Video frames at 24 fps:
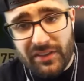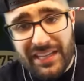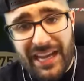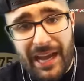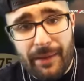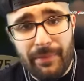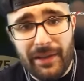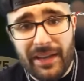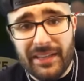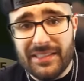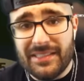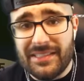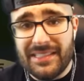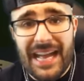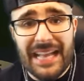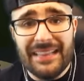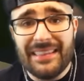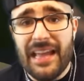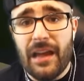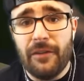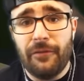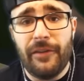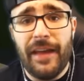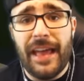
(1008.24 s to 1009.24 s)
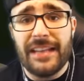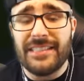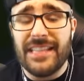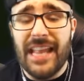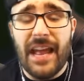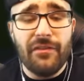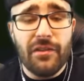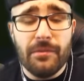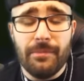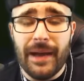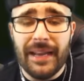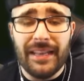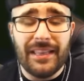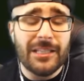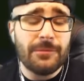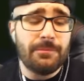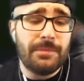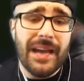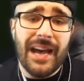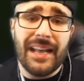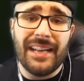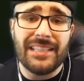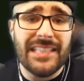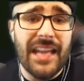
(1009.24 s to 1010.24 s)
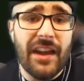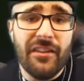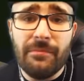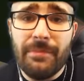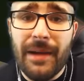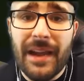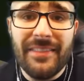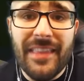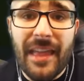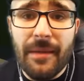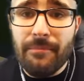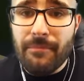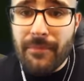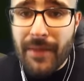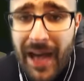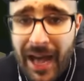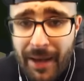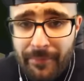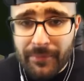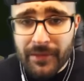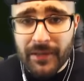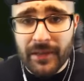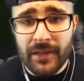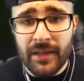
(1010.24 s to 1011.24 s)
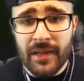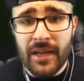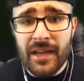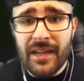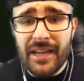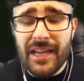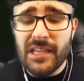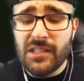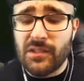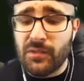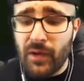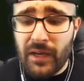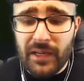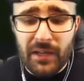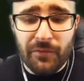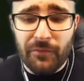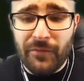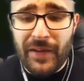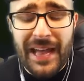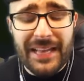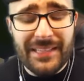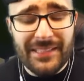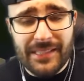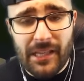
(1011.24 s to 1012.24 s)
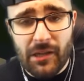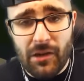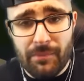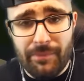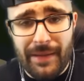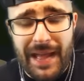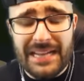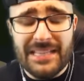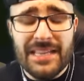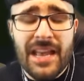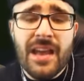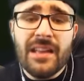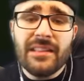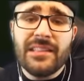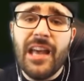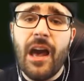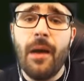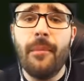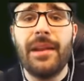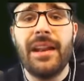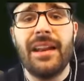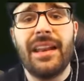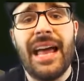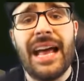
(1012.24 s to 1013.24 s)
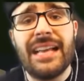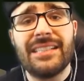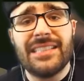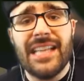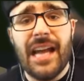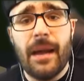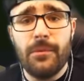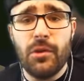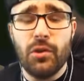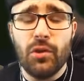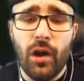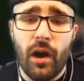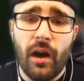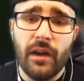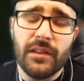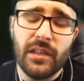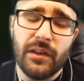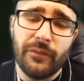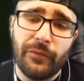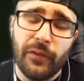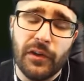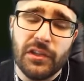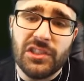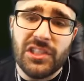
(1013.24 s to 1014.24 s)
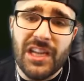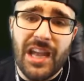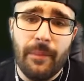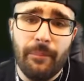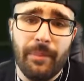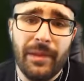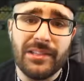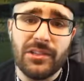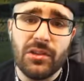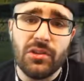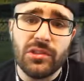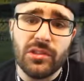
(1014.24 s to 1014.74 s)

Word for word: time because he's not that fast. And everybody, let's be honest, everybody named Mama is running fast center backs. Tell me the last time you go into the FUT Champions, you